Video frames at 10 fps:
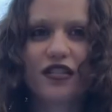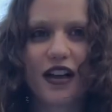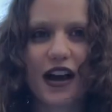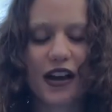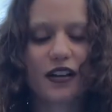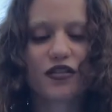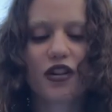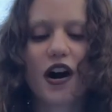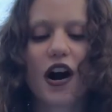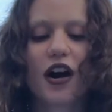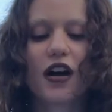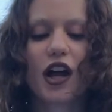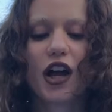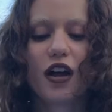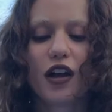lines are,
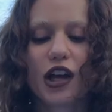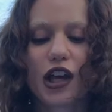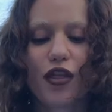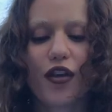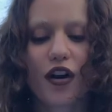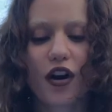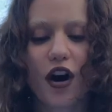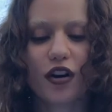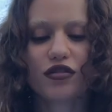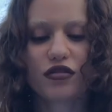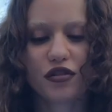the cost